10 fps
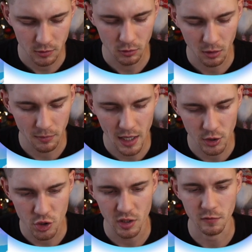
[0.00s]
So Command
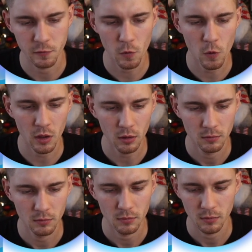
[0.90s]
Shift 4,
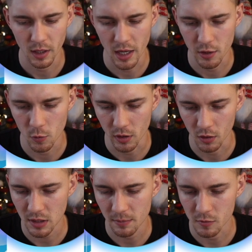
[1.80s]
and you want to
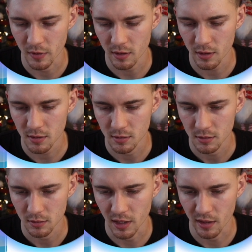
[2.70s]
grab it right there,
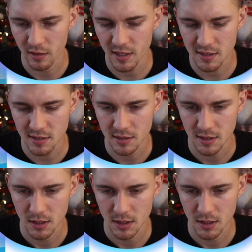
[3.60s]
like this.